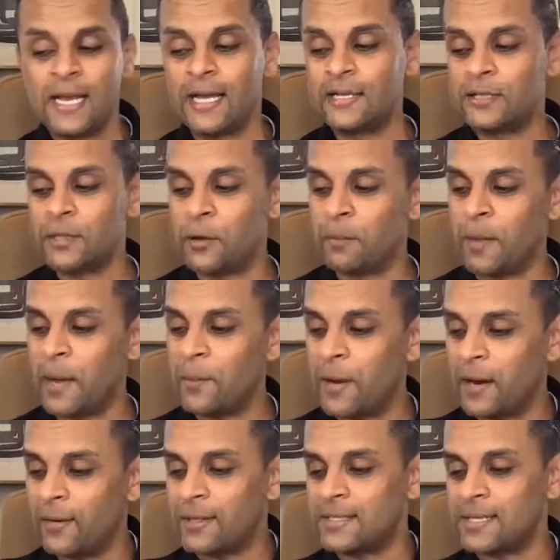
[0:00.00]
And so my
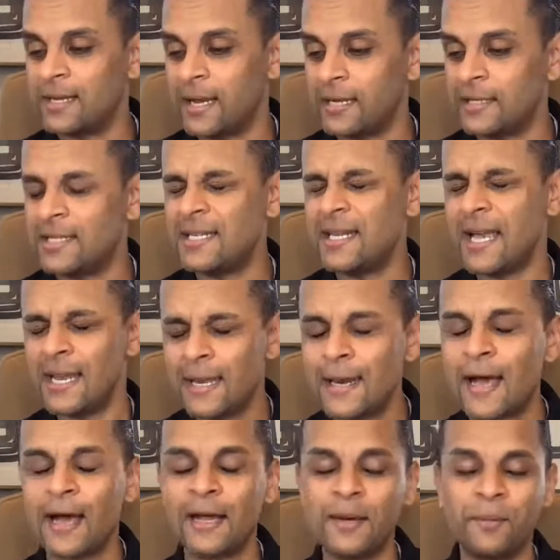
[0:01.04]
parents in
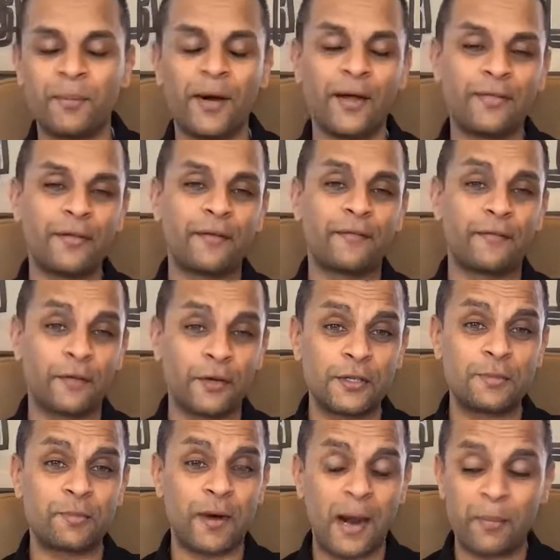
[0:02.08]
1989 bought their
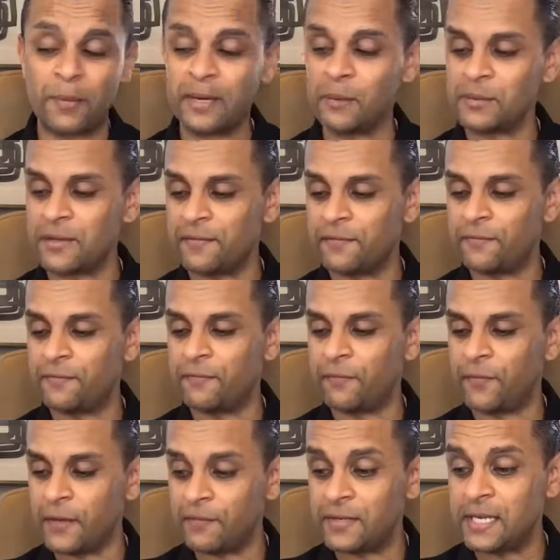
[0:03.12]
first property. It was a
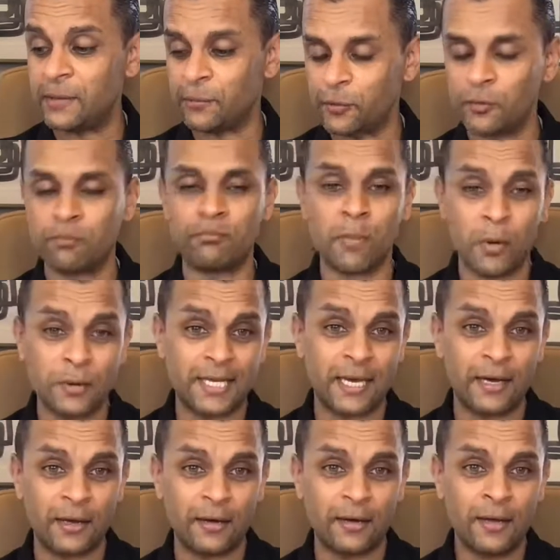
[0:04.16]
50-room
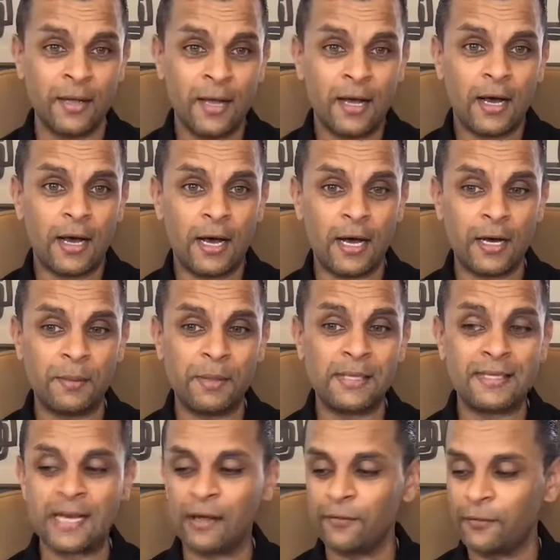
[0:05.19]
motel
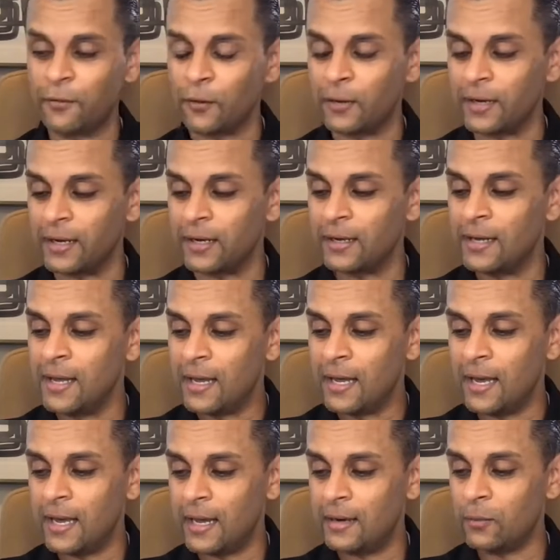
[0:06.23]
in South Florida,
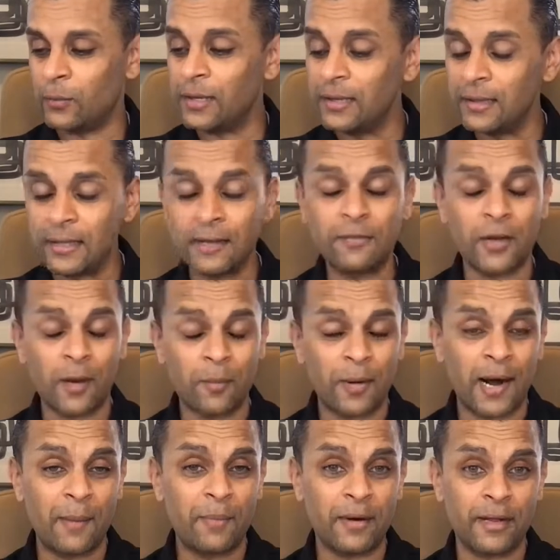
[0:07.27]
and we lived on
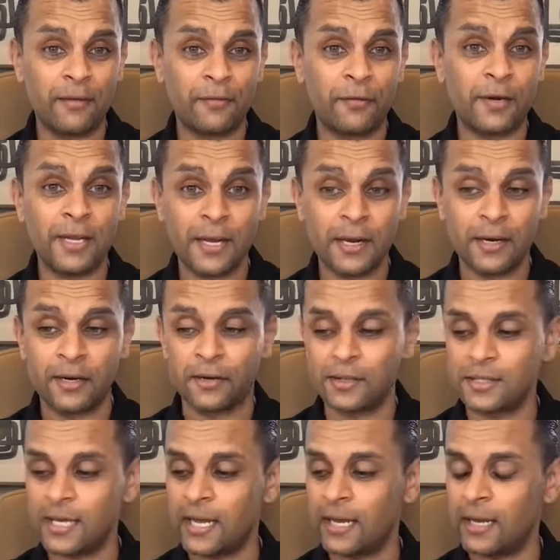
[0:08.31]
property for
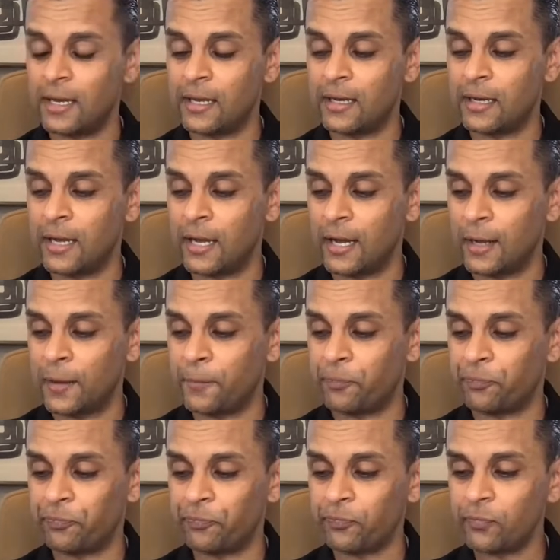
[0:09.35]
years. And
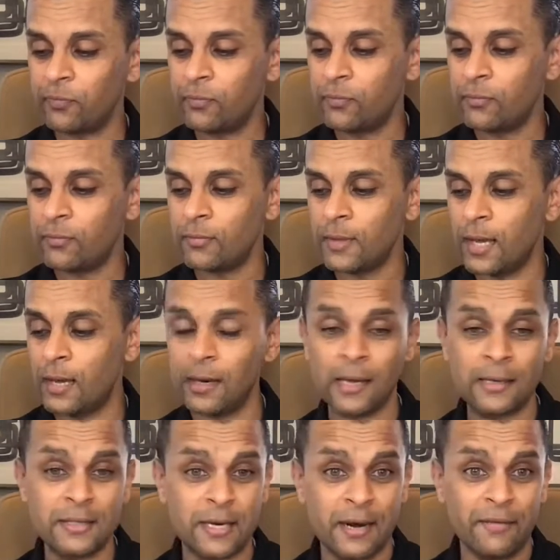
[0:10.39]

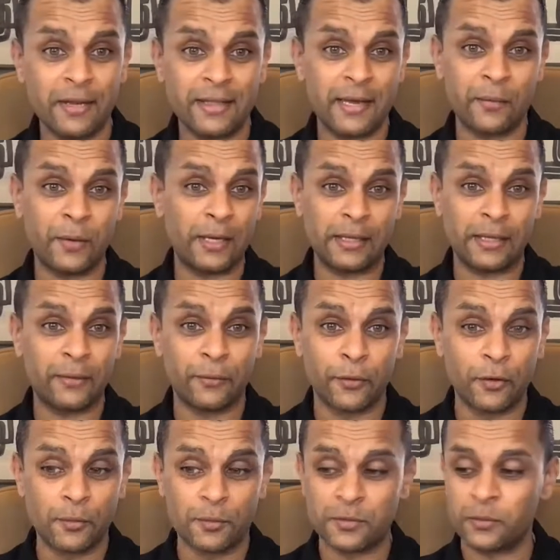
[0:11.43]
I did everything. We cleaned
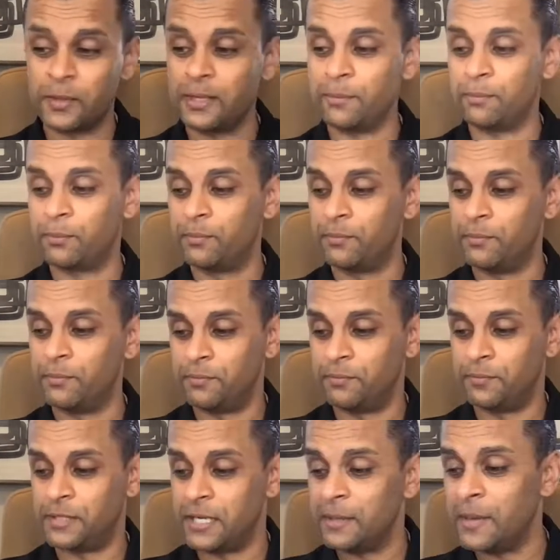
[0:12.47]
rooms. We
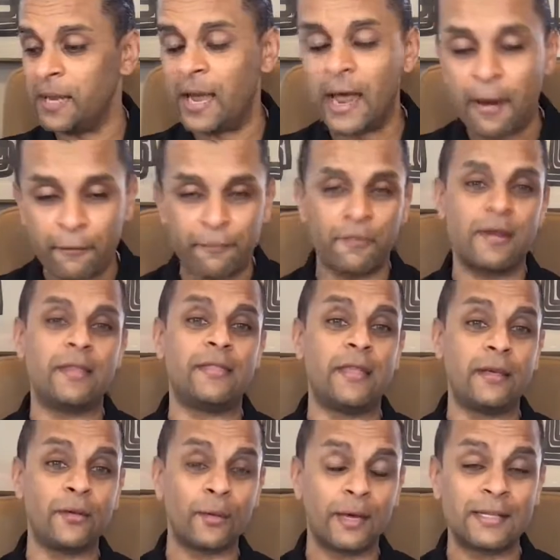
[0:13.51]
did
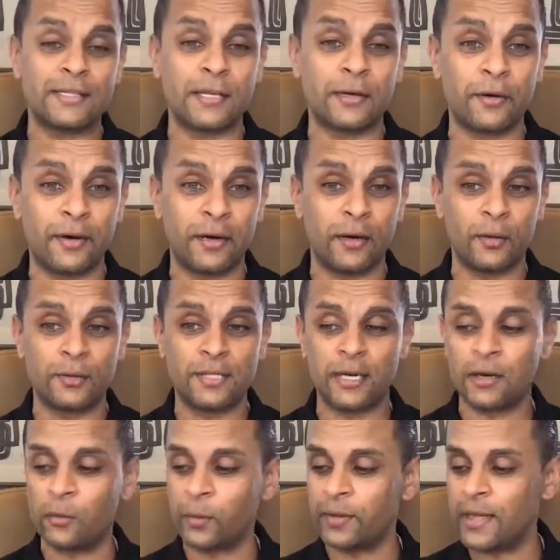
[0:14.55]
everything you consider in a
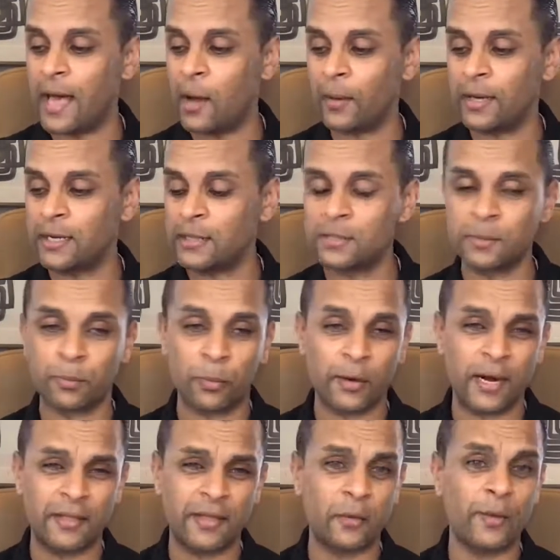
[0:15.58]
hotel without any
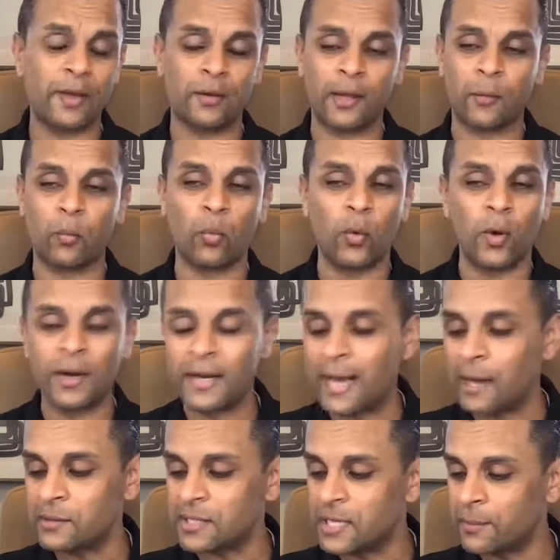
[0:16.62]
support. I think we had one
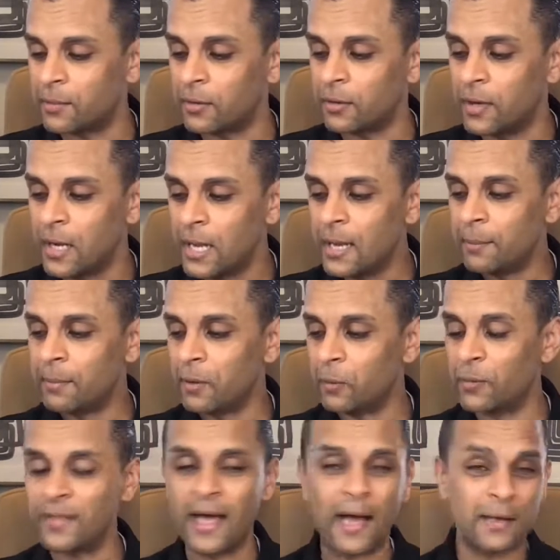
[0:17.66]
housekeeper, but
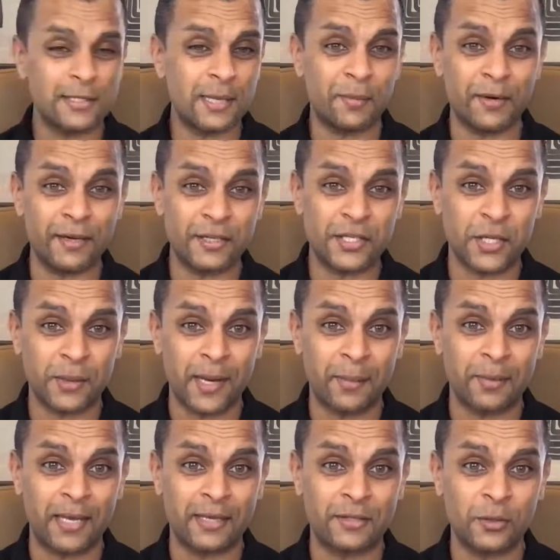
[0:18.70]
when that housekeeper didn't show
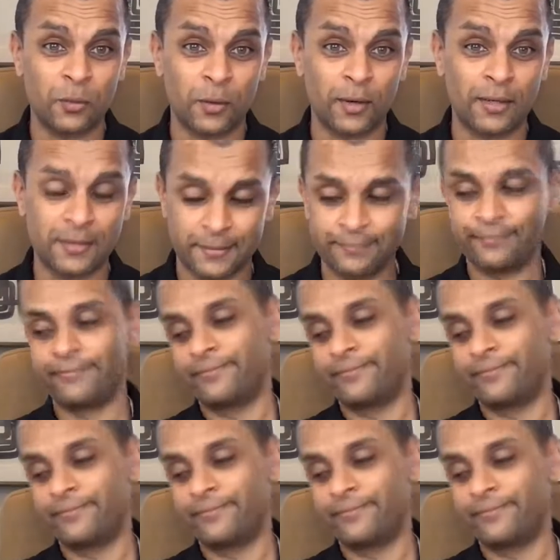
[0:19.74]
up, guess who worked?